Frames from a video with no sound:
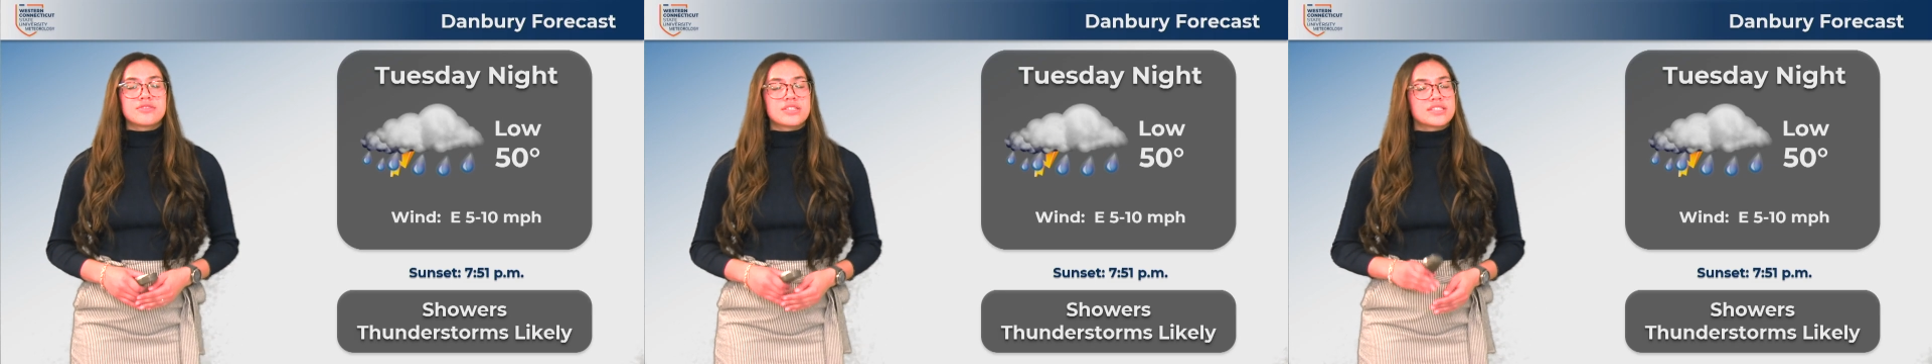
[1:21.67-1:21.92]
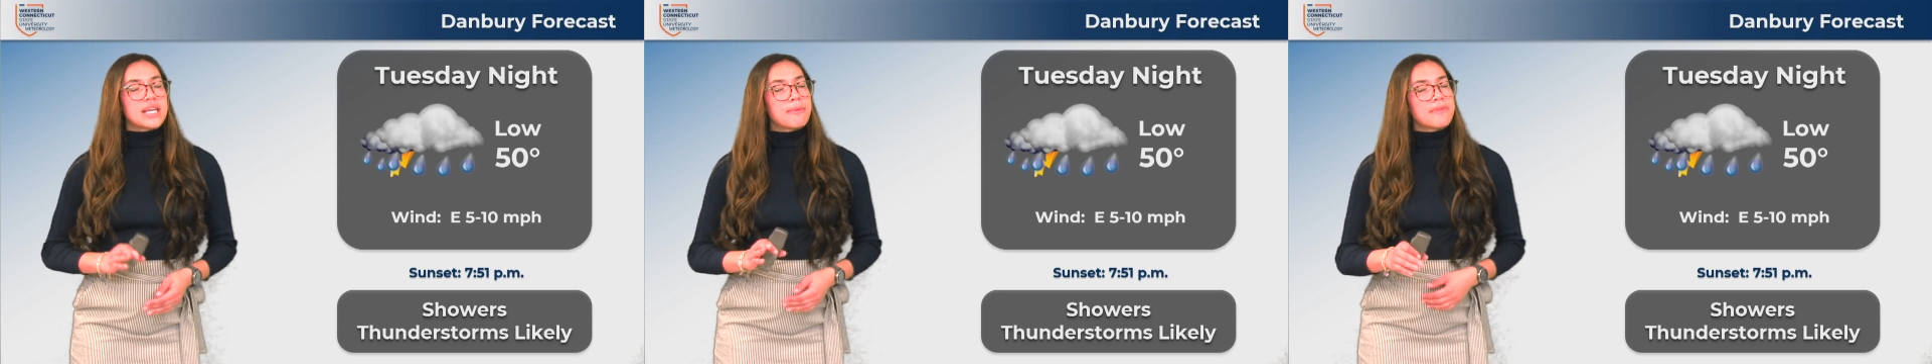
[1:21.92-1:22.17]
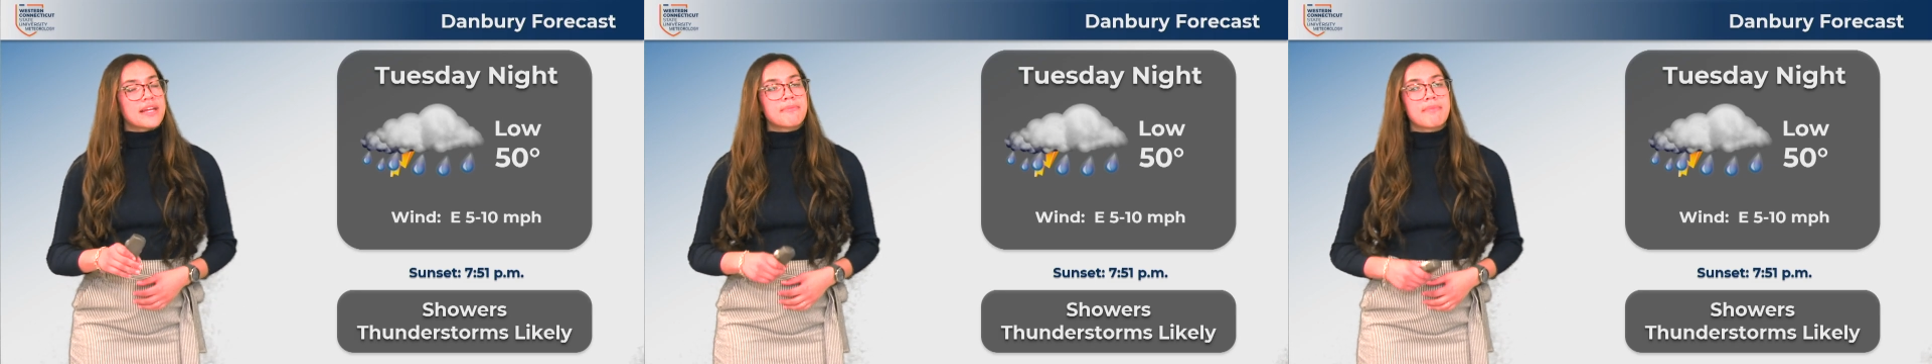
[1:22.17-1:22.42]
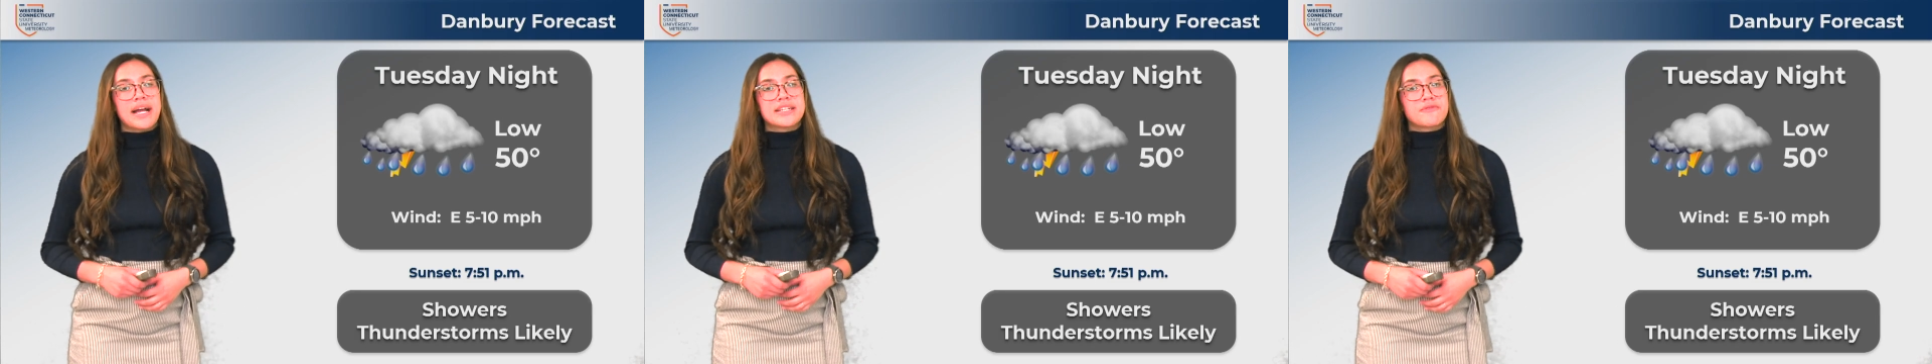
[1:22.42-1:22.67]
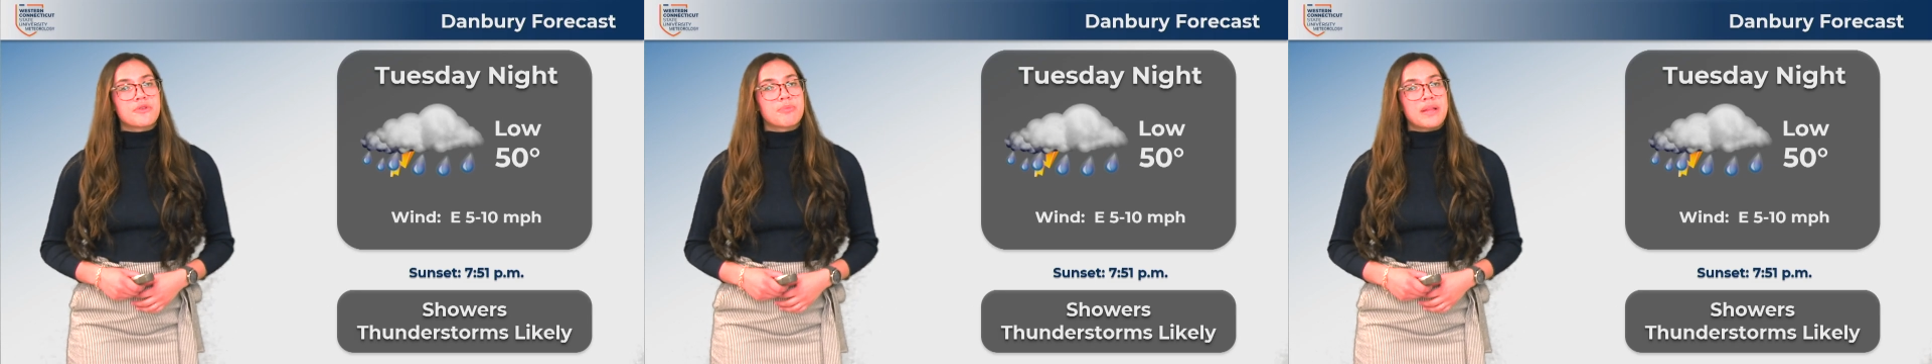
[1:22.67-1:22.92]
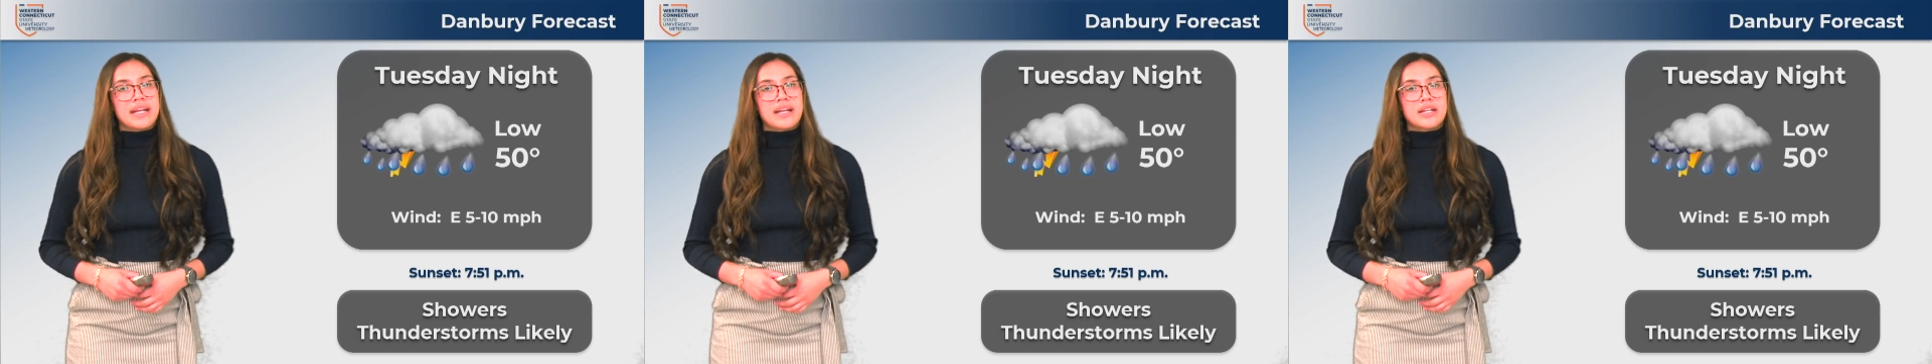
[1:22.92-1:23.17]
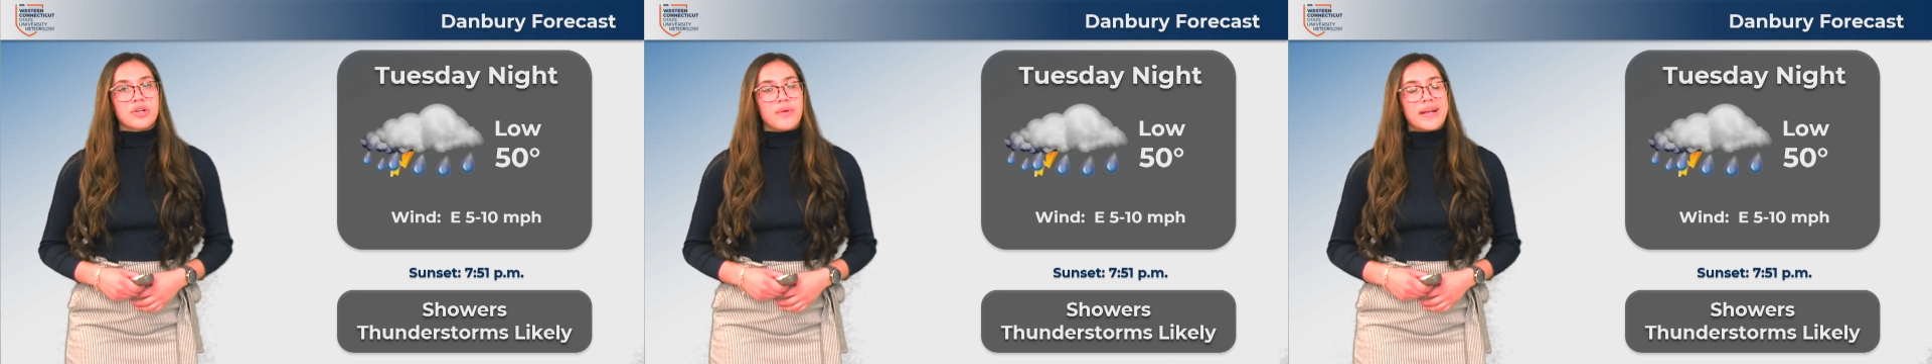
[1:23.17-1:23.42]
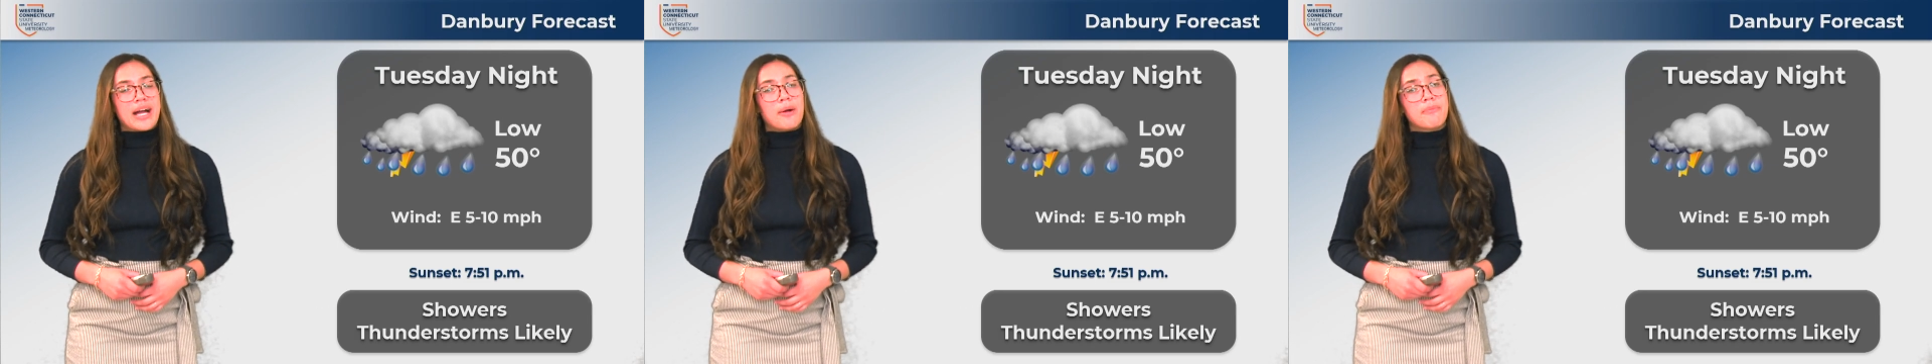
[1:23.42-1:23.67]
so just keep that in mind if you plan on
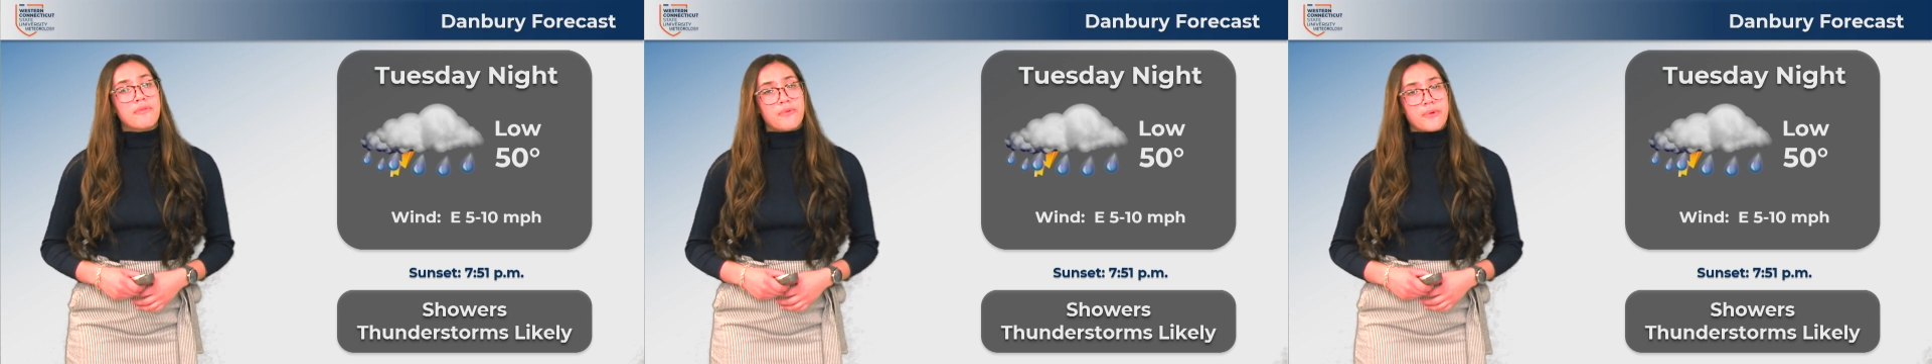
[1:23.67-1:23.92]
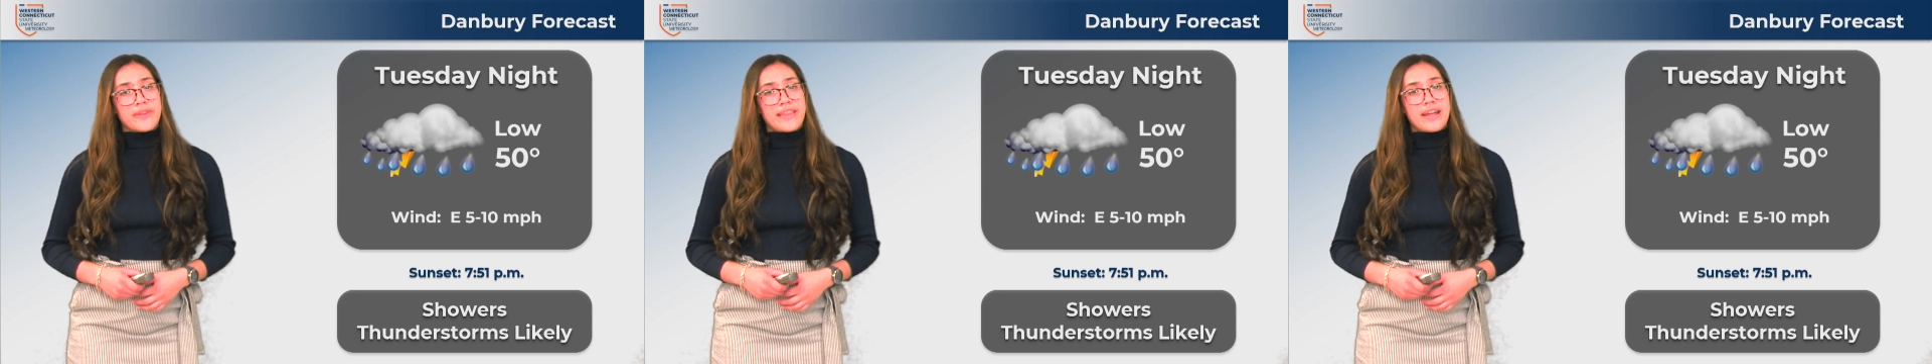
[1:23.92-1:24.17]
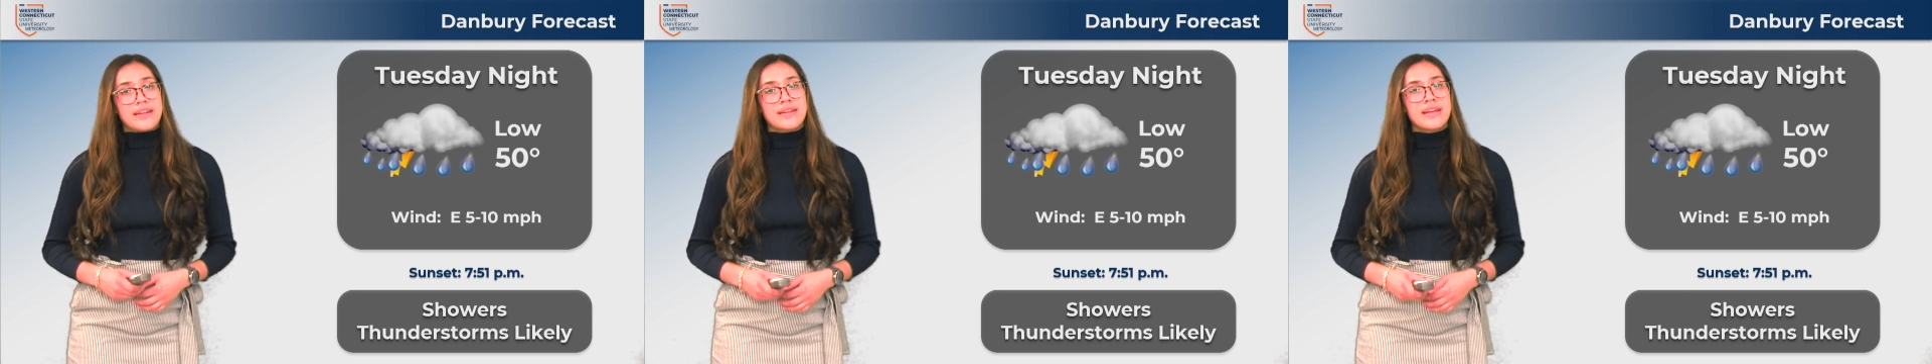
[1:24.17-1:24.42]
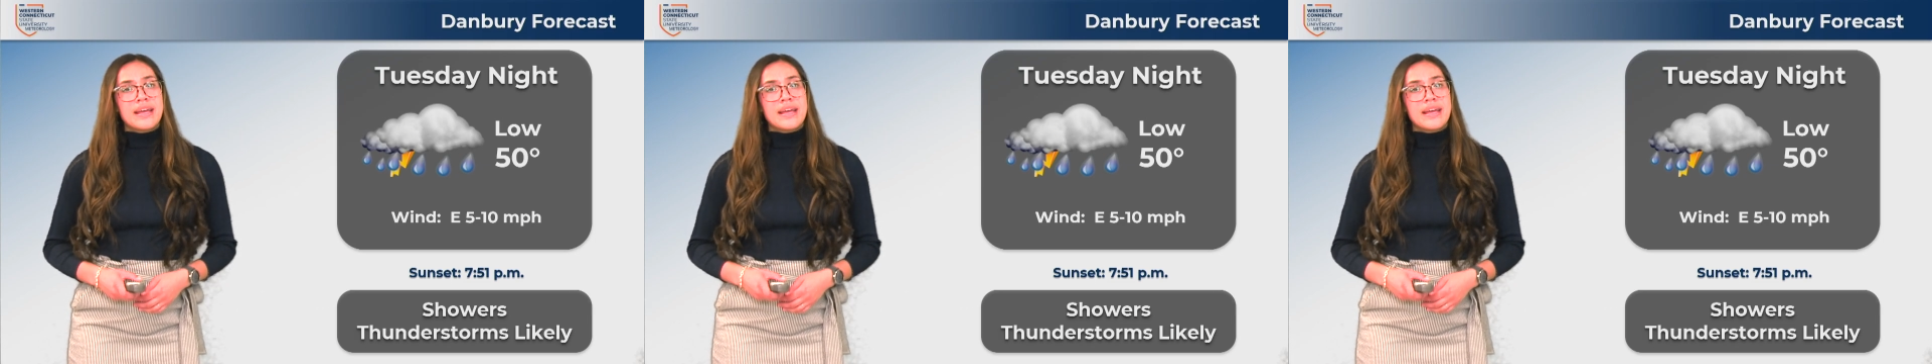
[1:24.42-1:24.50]
going out before then.